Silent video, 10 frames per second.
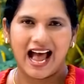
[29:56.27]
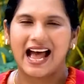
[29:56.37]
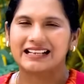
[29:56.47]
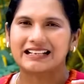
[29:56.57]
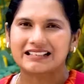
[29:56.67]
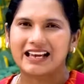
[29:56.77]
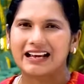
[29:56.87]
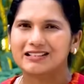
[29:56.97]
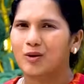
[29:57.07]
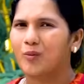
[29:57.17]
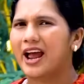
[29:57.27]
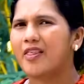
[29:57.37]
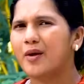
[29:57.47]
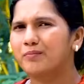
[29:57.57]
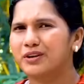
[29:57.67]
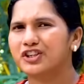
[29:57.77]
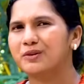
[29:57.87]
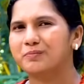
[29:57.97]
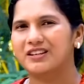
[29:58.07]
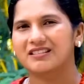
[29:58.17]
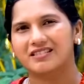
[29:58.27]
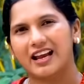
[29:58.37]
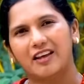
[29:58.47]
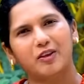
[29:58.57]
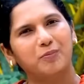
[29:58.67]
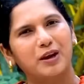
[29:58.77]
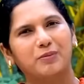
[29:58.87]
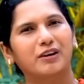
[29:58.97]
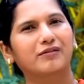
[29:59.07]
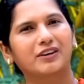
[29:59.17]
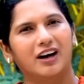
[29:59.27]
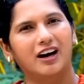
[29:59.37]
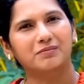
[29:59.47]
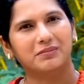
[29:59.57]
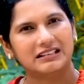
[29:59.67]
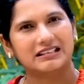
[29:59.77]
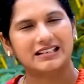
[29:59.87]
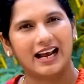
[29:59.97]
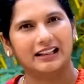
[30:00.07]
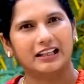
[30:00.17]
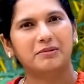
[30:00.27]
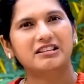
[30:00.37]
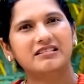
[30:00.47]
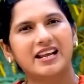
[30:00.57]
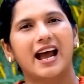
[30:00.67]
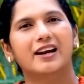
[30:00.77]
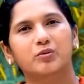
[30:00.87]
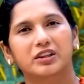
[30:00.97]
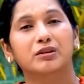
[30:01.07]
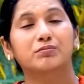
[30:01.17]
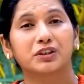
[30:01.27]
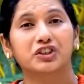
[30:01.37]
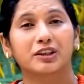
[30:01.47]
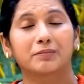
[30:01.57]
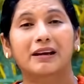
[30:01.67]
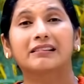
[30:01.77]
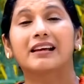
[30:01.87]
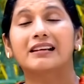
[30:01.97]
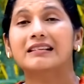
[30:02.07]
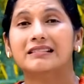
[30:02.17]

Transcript: And he says, where the bishop is, there the people of God must stand. They must stand with the bishop. And then he